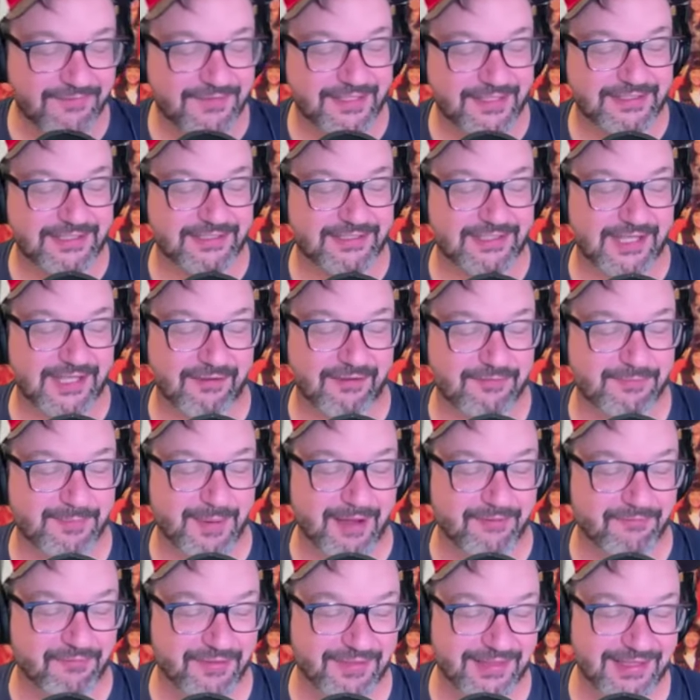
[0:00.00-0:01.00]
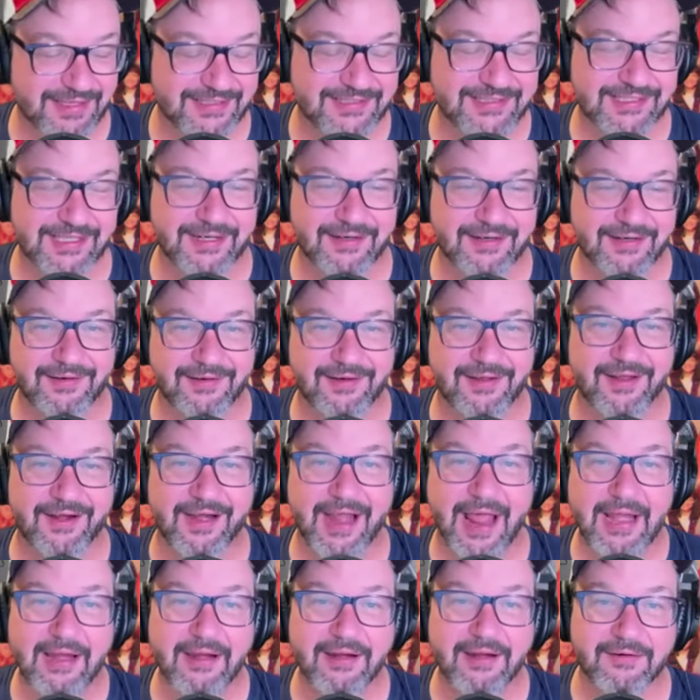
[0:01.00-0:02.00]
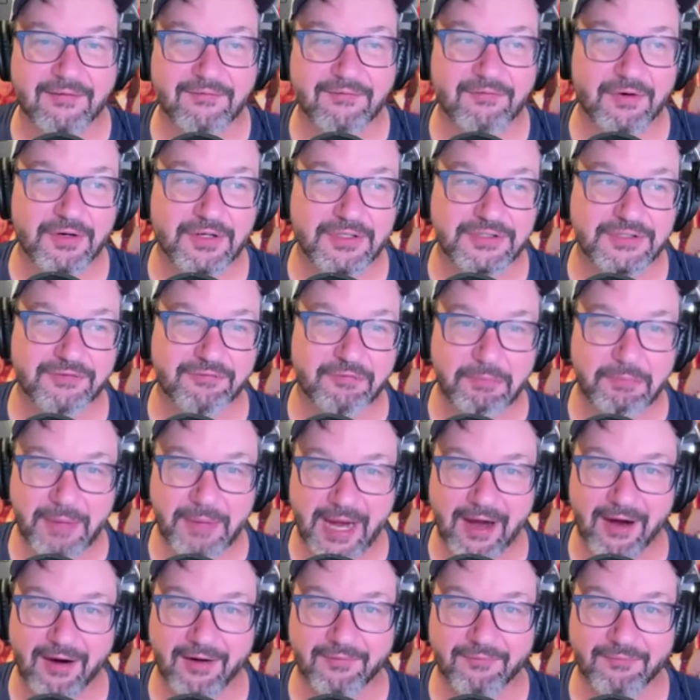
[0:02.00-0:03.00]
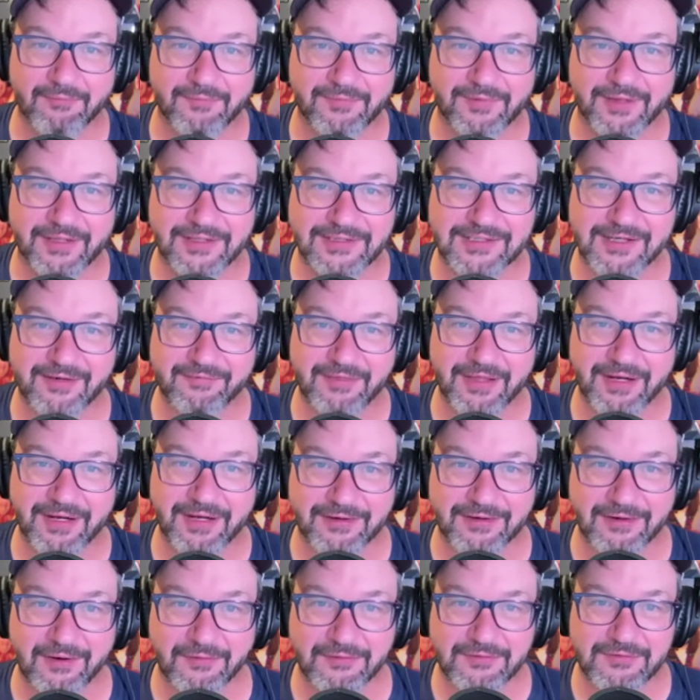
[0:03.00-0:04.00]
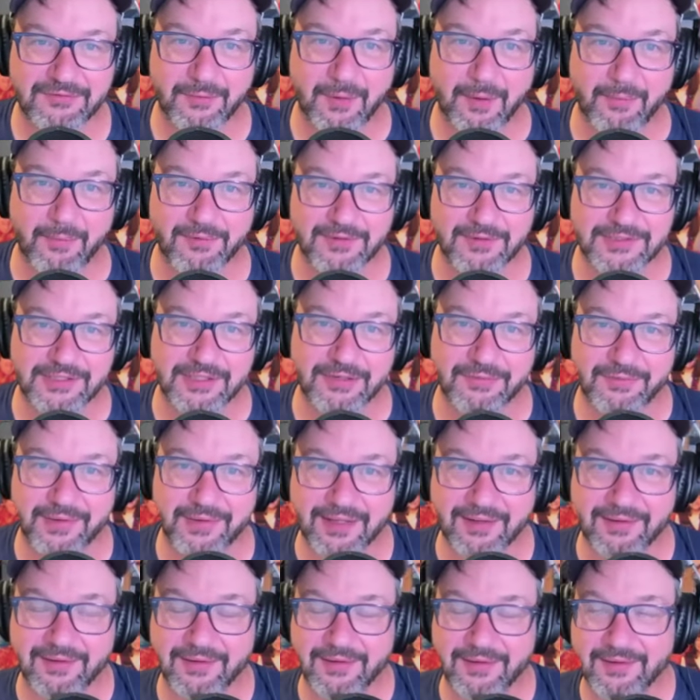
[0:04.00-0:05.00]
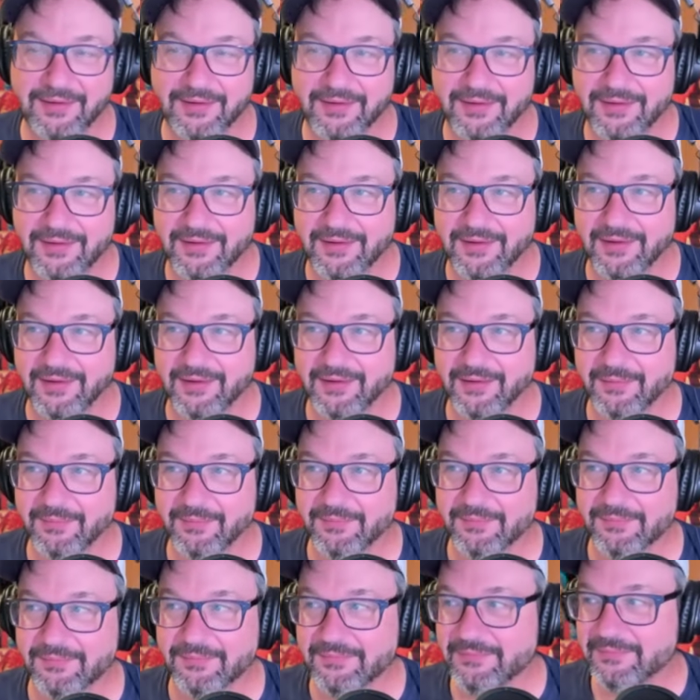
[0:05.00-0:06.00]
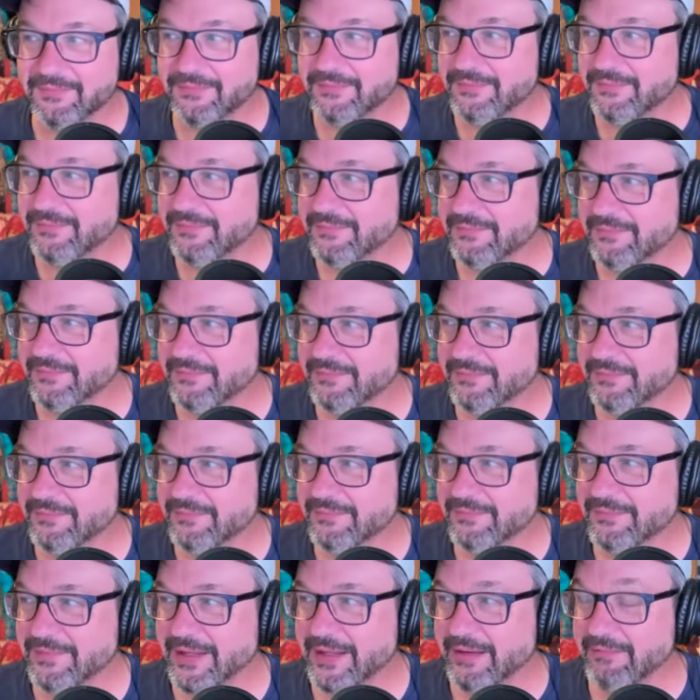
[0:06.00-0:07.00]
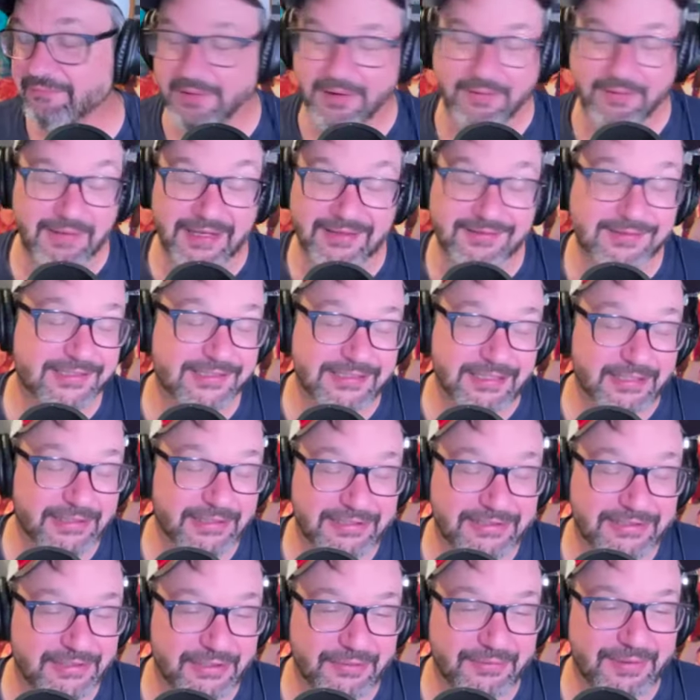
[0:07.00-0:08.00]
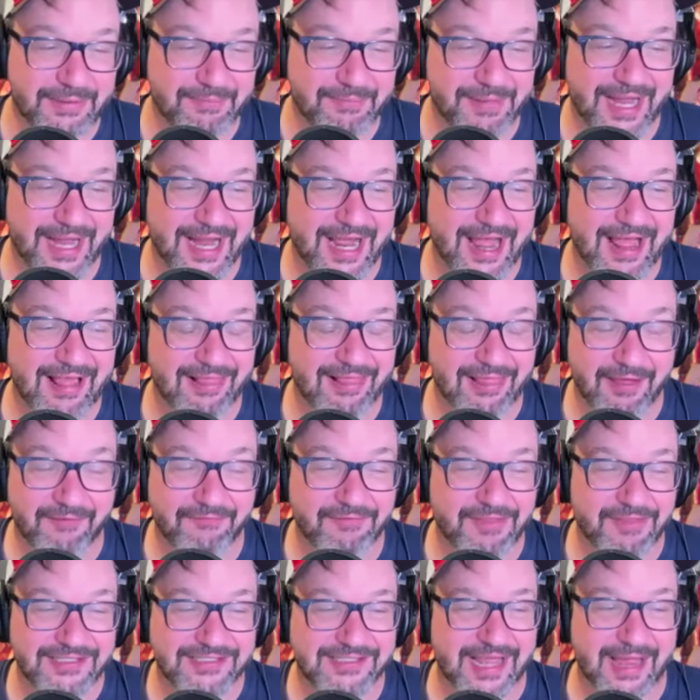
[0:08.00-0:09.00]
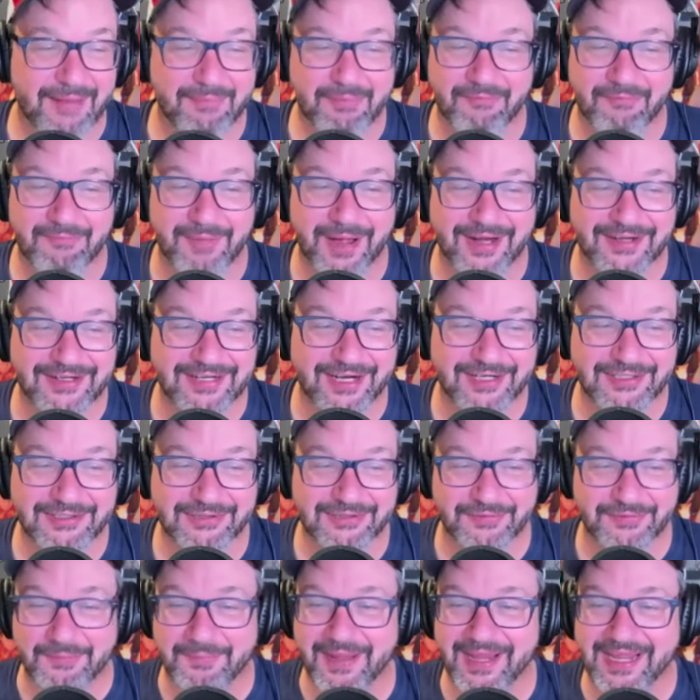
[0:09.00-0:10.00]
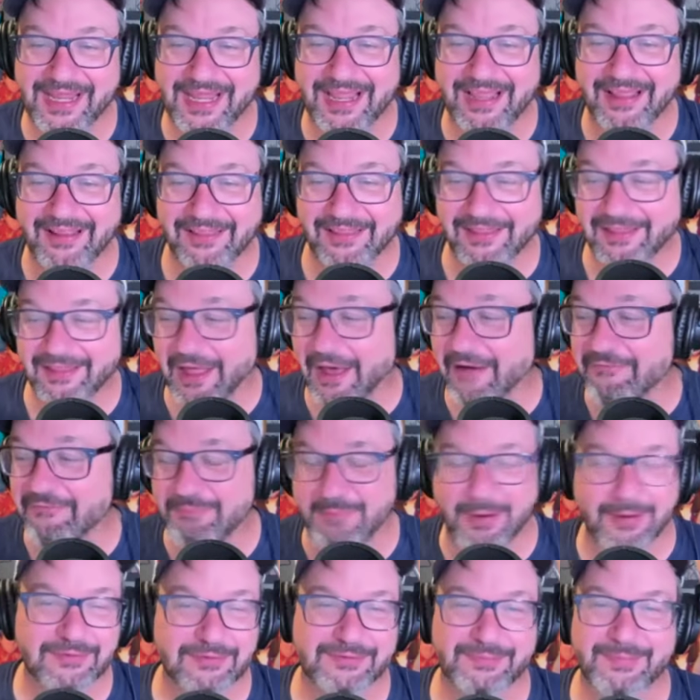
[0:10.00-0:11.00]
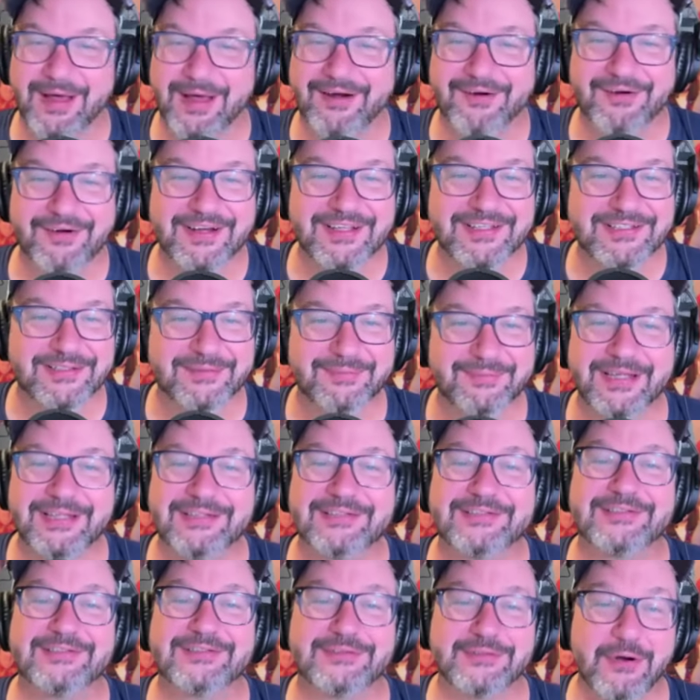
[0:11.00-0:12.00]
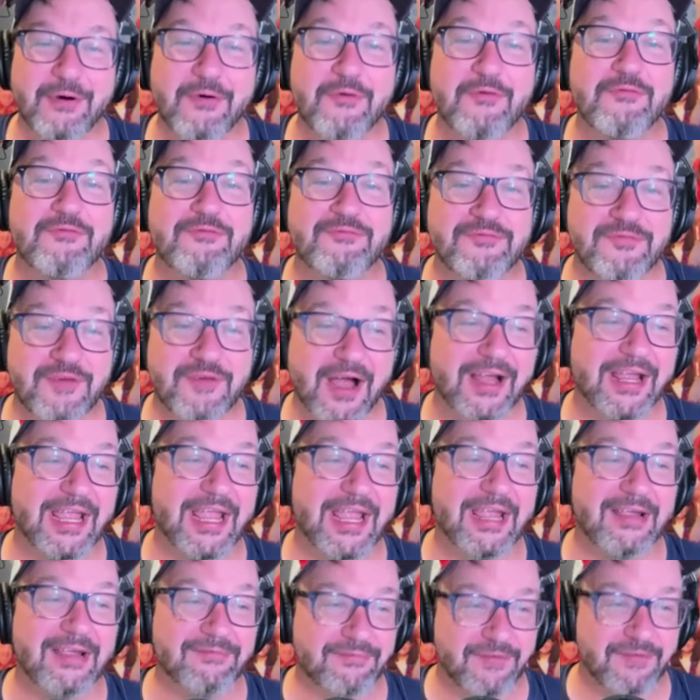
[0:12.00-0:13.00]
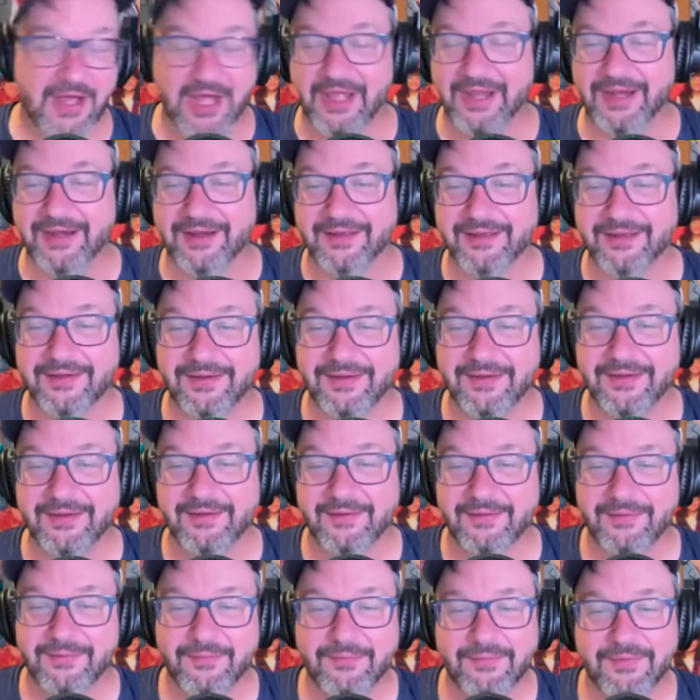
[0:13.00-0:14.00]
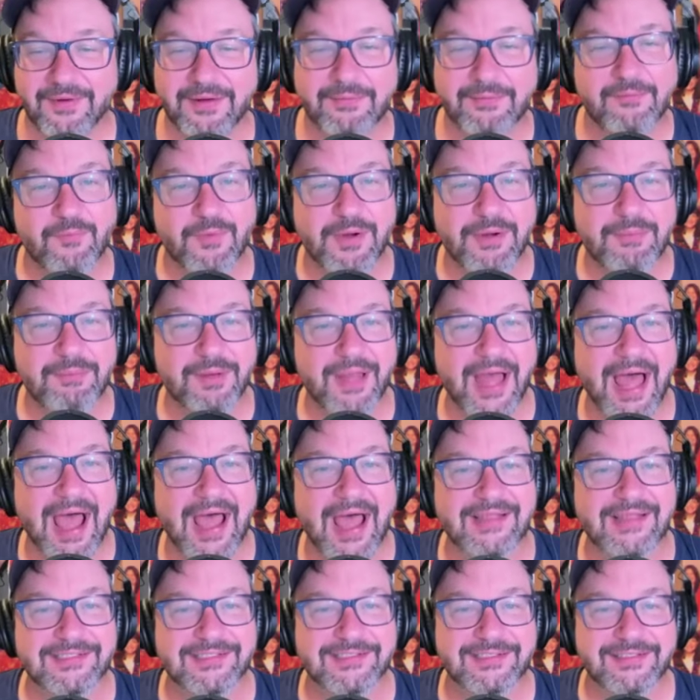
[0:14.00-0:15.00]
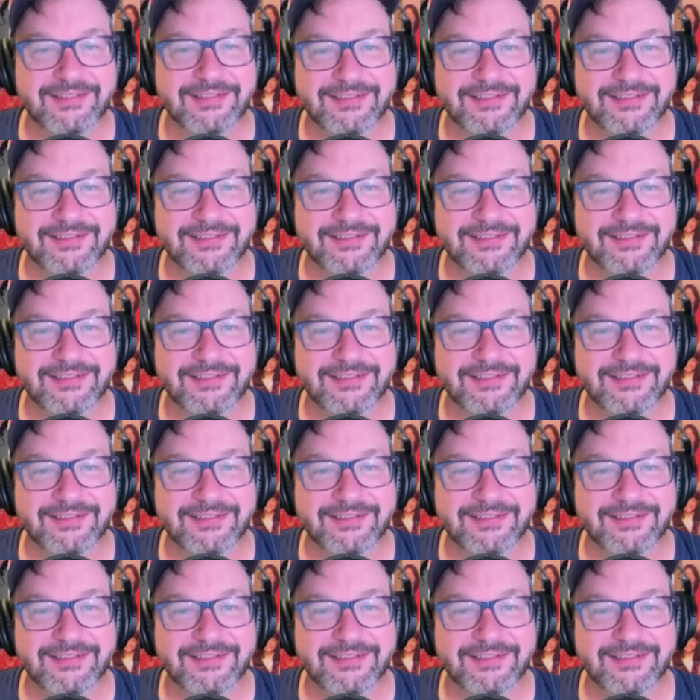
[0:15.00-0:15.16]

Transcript: such a soft spot for this and unedited footage of a bear, the stuff that Adult Swim was doing. Um it, still is doing, but I love this type of montage filmmaking. I love postmodernism. It's so mm-hmm. fucking fun. What a, what a blast.